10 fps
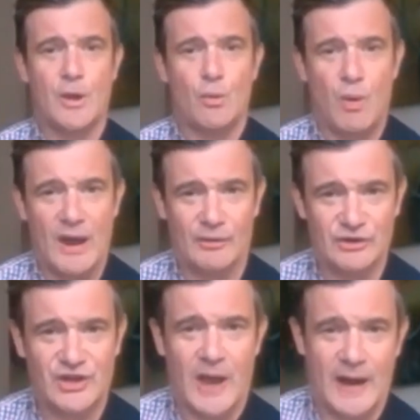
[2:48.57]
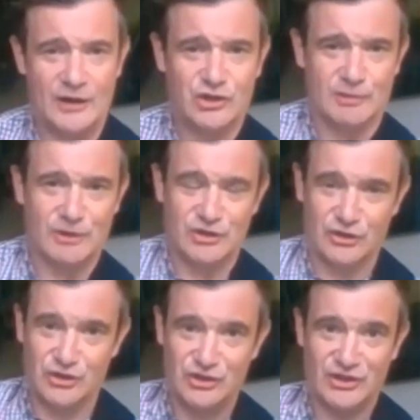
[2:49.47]
Whereas an instrument
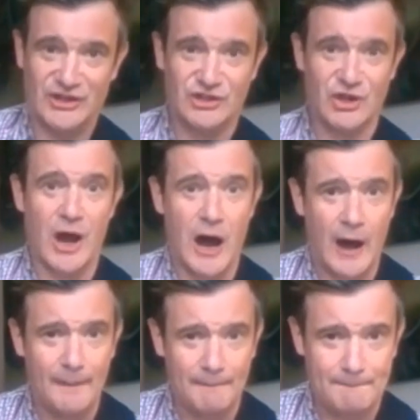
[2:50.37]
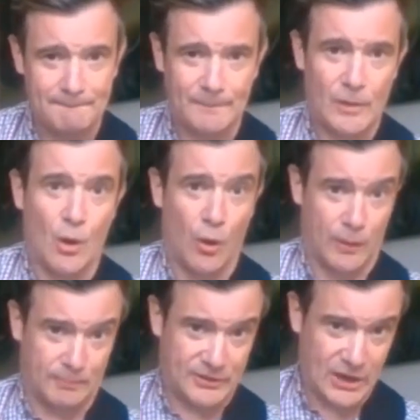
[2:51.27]
such as the guitar, or
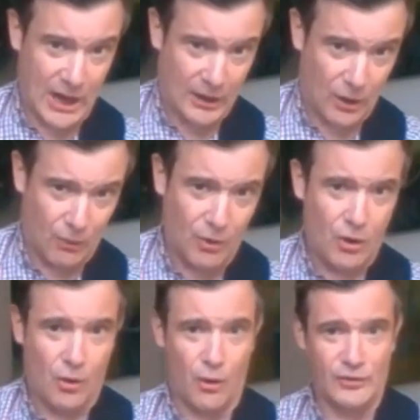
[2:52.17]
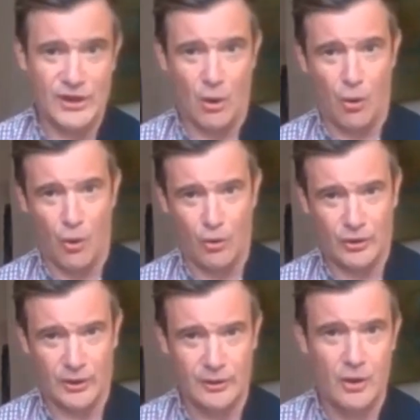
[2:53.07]
the piano, or the
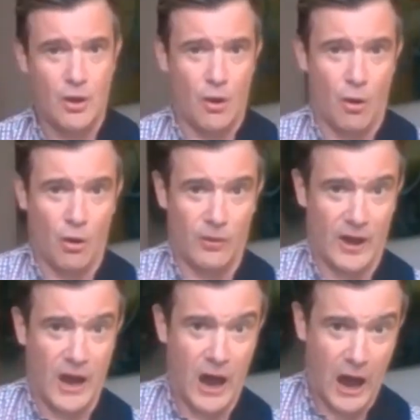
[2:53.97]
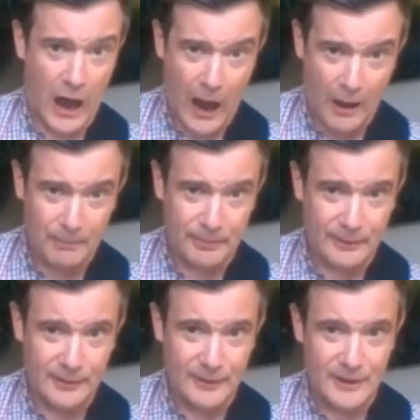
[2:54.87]
organ, or the harp,
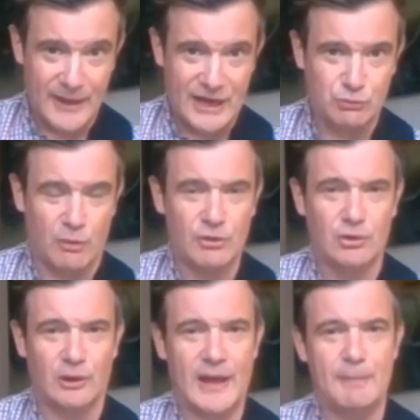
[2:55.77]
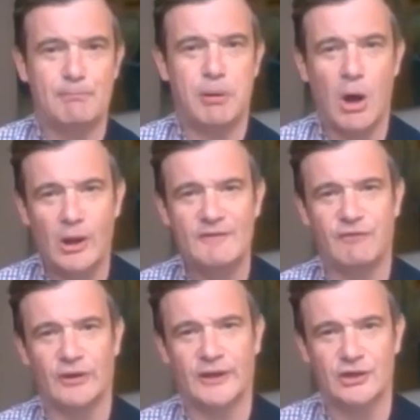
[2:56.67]
is what we call a
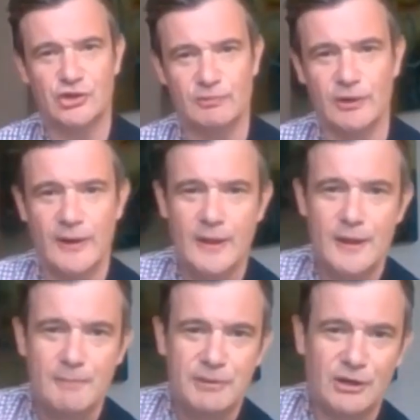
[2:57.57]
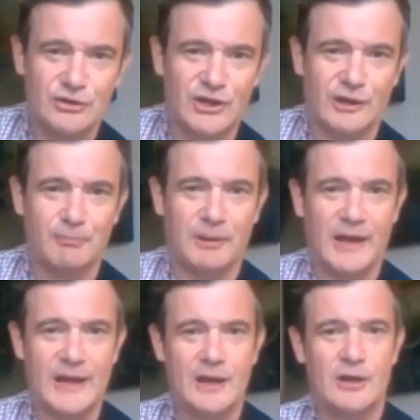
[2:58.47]
polyphonic instrument because it can
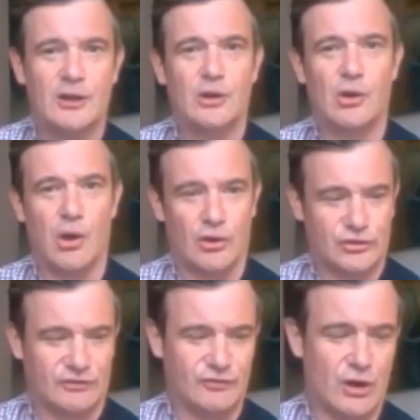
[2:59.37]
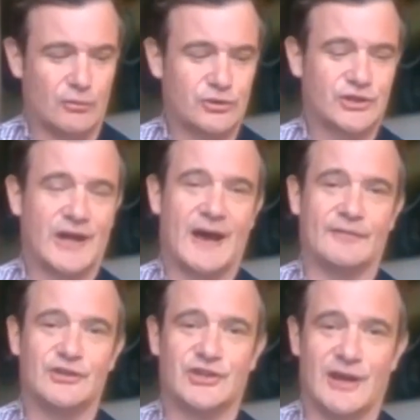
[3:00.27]
play lots of notes
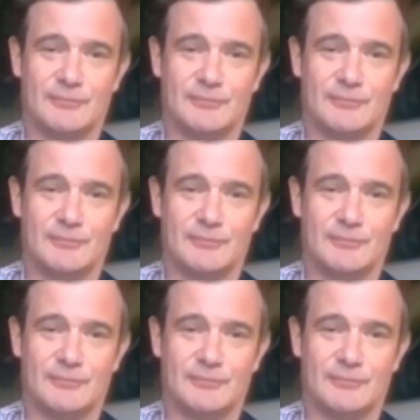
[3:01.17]
at the same